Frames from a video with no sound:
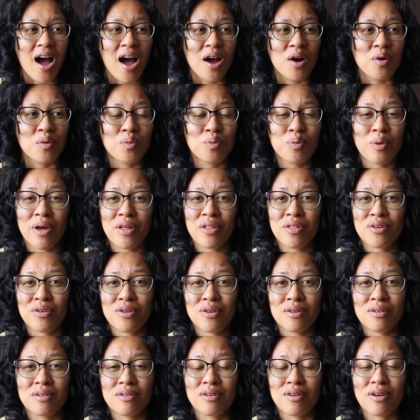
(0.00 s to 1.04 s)

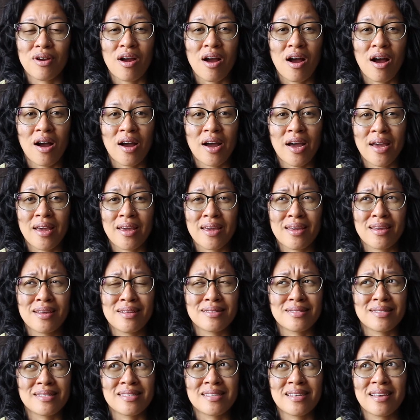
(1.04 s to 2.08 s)
whether uh,
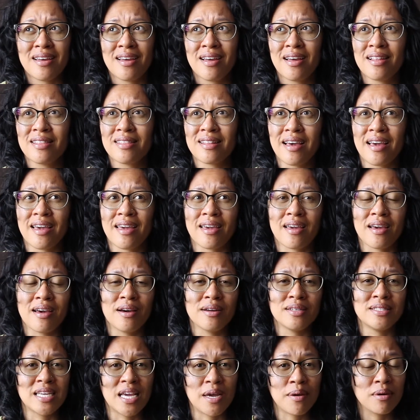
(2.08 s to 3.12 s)
it's like
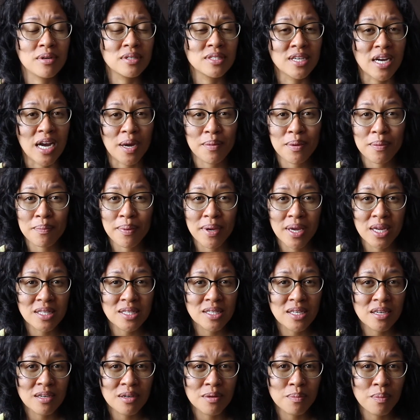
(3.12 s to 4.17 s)
a diamond
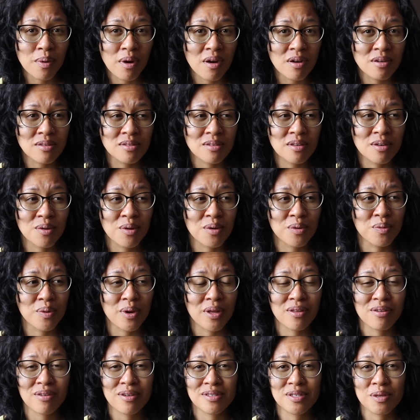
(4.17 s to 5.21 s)
painting unboxing or
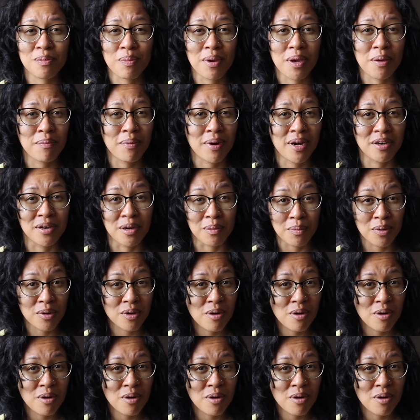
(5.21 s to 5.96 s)
whether it's a paint by number